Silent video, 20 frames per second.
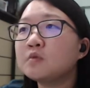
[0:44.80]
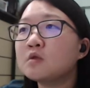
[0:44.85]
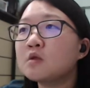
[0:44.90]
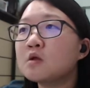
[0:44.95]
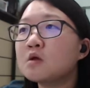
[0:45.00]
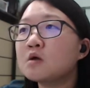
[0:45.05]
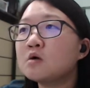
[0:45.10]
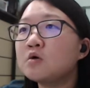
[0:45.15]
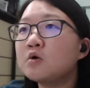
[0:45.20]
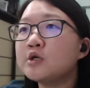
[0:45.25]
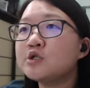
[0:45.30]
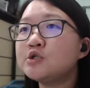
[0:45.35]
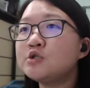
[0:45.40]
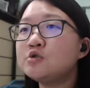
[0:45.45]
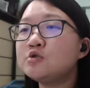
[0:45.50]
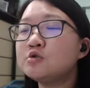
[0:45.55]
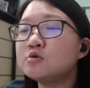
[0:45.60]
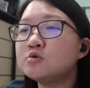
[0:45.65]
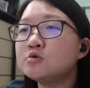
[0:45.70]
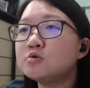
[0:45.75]
Question
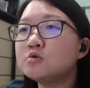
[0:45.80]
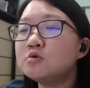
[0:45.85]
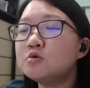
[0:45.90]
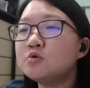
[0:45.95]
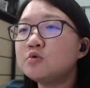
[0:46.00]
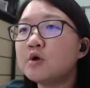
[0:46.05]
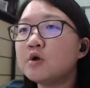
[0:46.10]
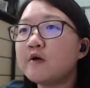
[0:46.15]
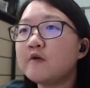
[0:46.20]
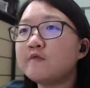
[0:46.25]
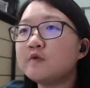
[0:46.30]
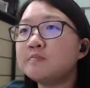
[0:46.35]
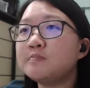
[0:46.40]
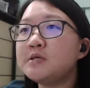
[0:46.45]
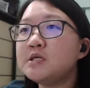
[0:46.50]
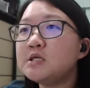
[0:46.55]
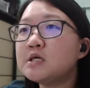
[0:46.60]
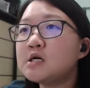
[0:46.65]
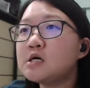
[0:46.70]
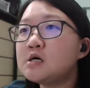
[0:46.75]
2, you have a
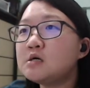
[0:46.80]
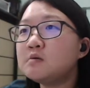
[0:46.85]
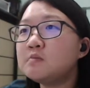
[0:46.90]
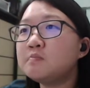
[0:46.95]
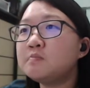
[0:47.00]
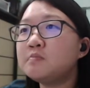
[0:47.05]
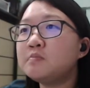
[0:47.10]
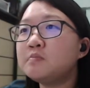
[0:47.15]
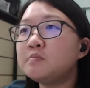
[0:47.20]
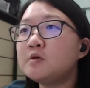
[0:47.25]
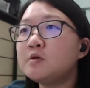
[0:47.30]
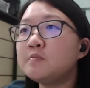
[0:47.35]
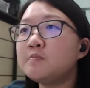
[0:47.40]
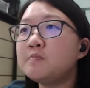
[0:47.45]
beaker, pipette,